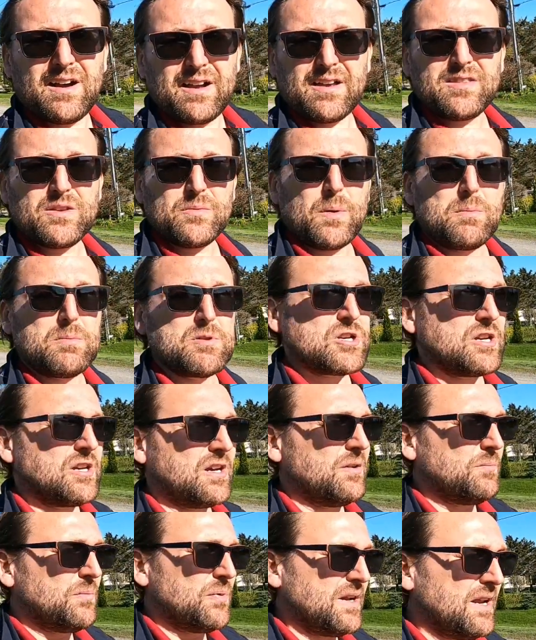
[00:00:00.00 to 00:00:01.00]
in the publishing
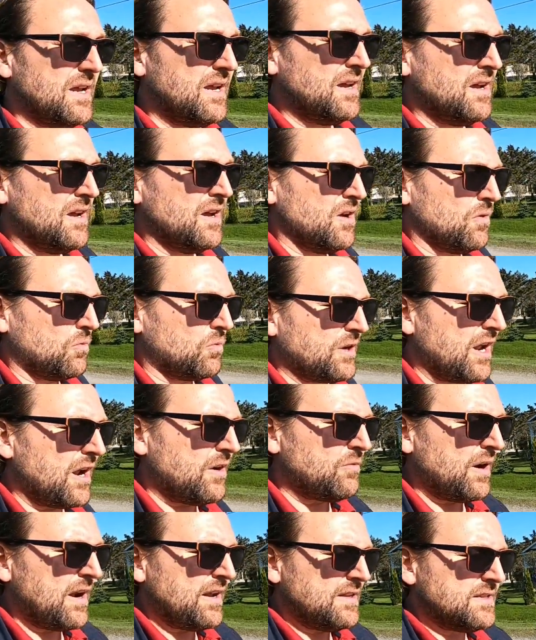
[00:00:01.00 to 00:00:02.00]
company. When I
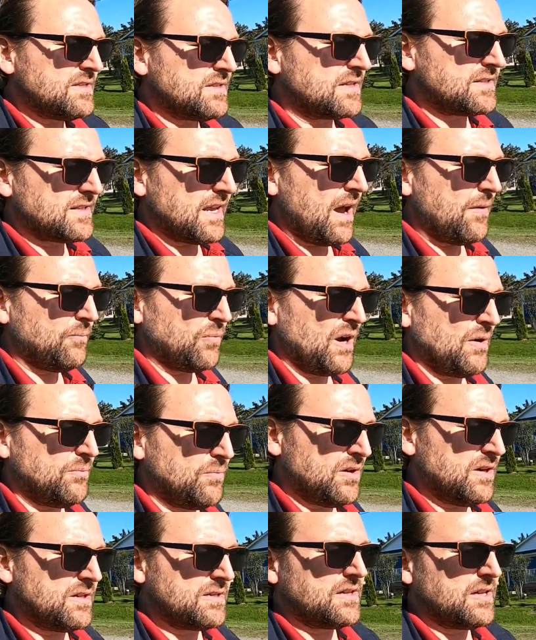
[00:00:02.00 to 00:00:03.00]
write these exam prep
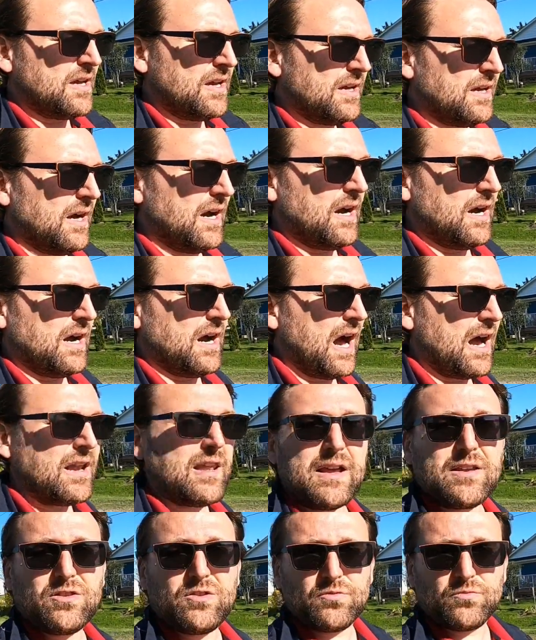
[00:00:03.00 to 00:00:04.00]
books, I
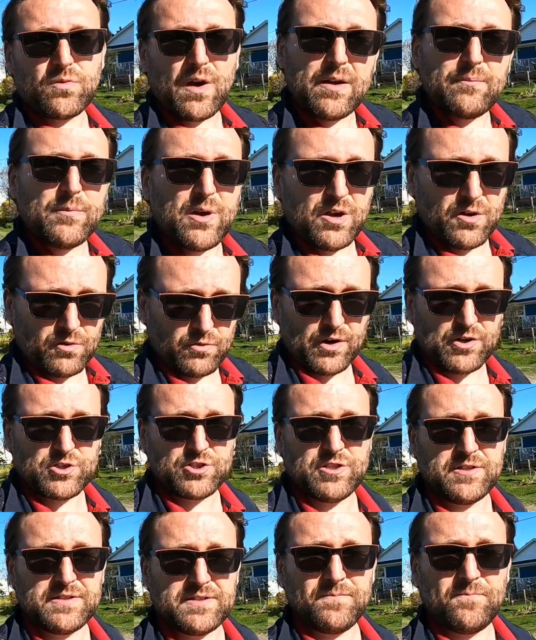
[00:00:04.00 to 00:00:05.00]
like to write my own
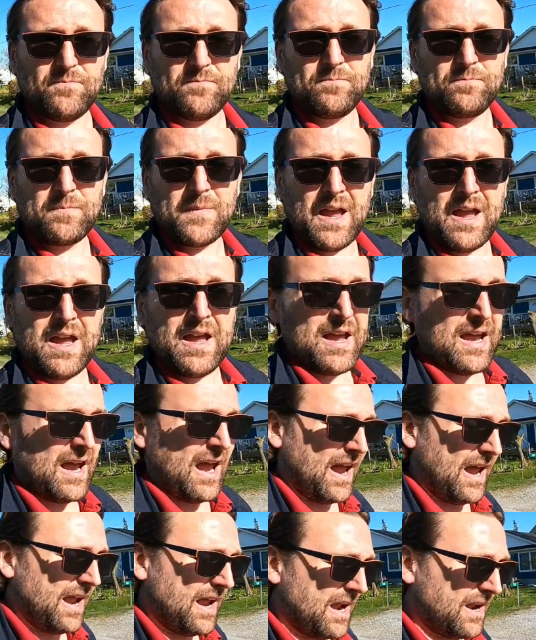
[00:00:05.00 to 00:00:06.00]
questions.
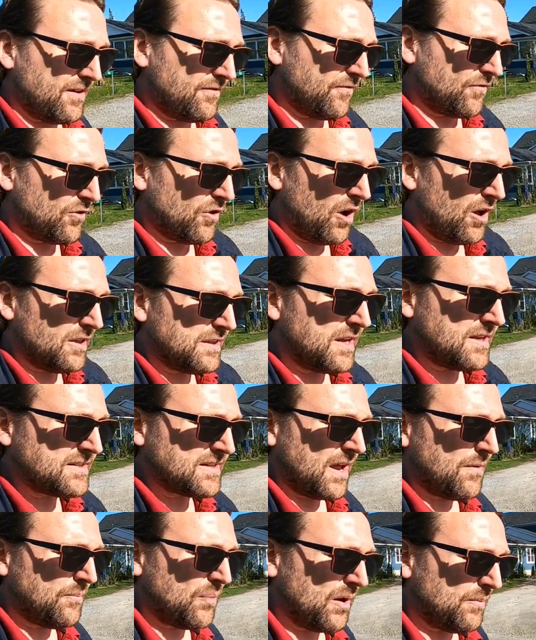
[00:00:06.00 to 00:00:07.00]
And for all the
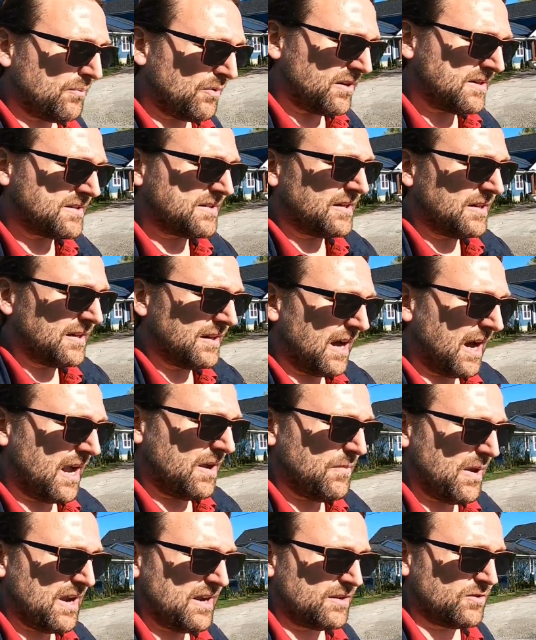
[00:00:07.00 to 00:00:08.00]
exam prep books,
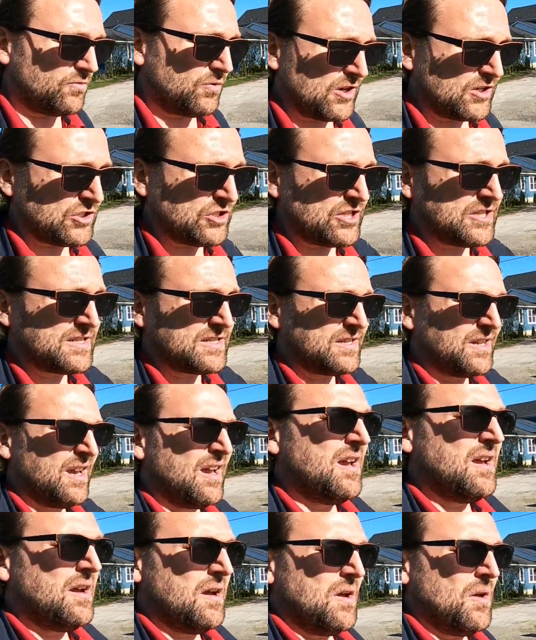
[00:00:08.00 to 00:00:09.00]
I make questions
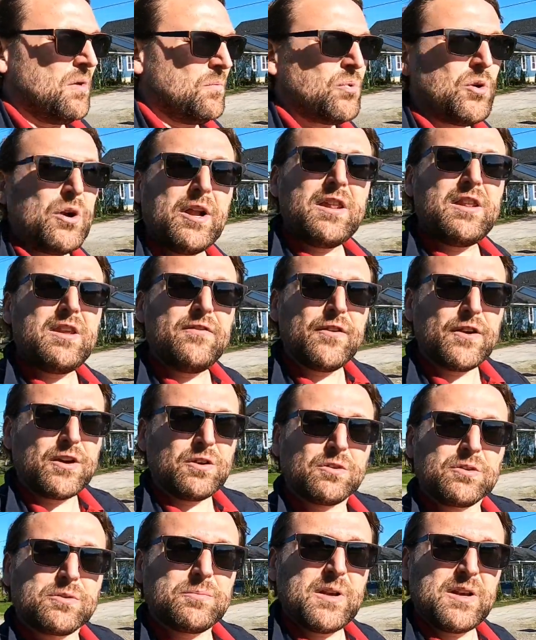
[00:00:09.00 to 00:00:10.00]
pretty
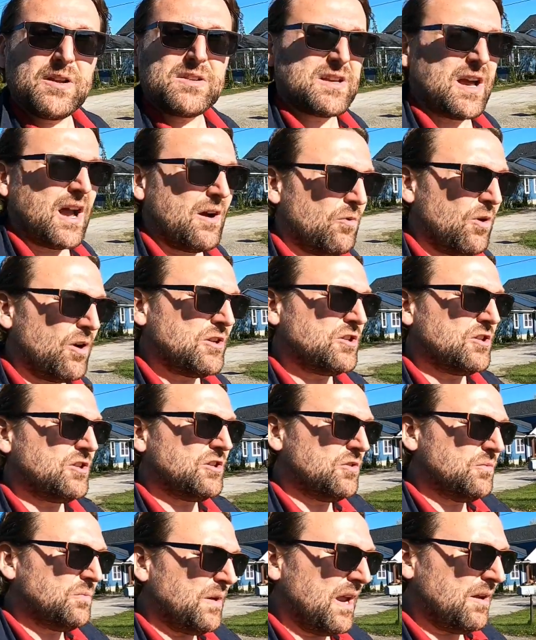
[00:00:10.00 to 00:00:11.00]
difficult because I want you
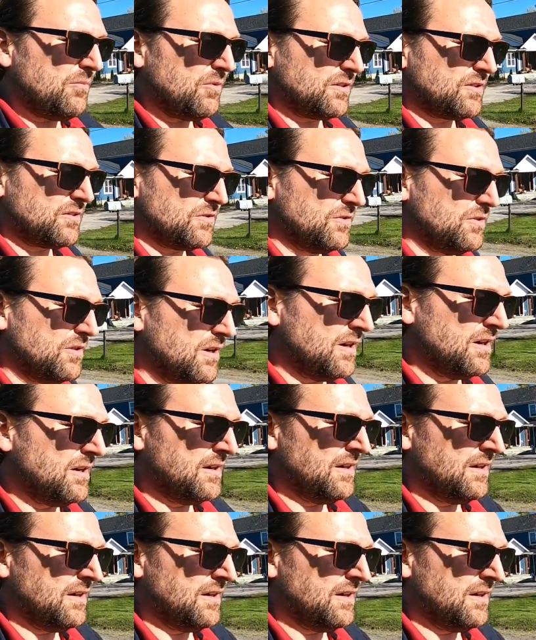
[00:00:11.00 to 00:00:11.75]
to be able to